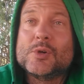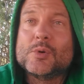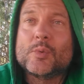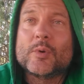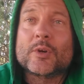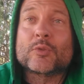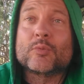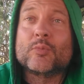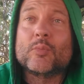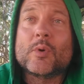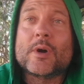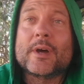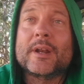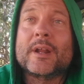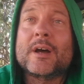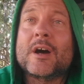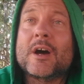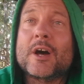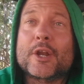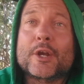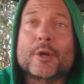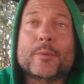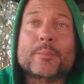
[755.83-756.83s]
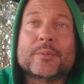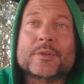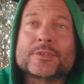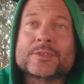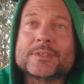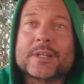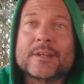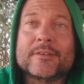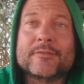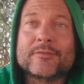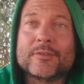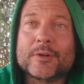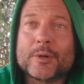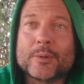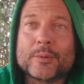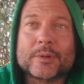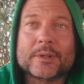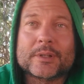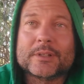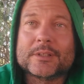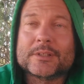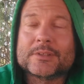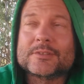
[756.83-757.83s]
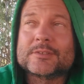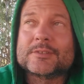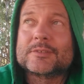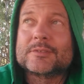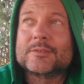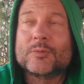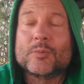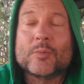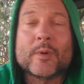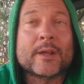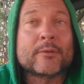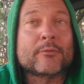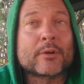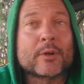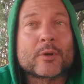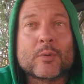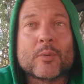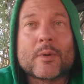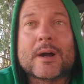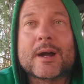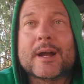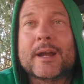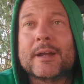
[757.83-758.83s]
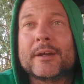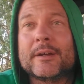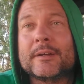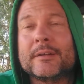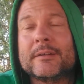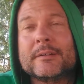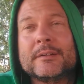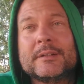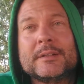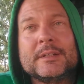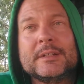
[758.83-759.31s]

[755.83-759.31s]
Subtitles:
100% focus when required,